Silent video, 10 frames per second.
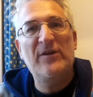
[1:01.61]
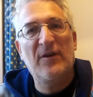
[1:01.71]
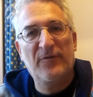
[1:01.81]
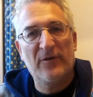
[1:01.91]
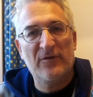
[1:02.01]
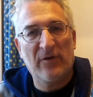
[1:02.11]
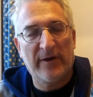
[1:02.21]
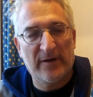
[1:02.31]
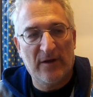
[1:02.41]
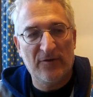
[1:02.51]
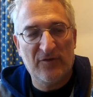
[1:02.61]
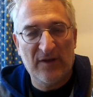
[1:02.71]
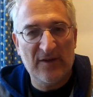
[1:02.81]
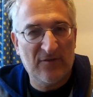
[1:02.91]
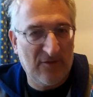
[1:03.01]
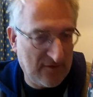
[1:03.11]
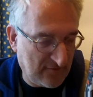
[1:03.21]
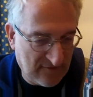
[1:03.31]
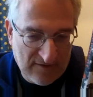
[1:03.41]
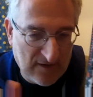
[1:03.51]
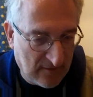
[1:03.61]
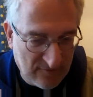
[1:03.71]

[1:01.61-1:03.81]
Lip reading: different diagnoses that, you know,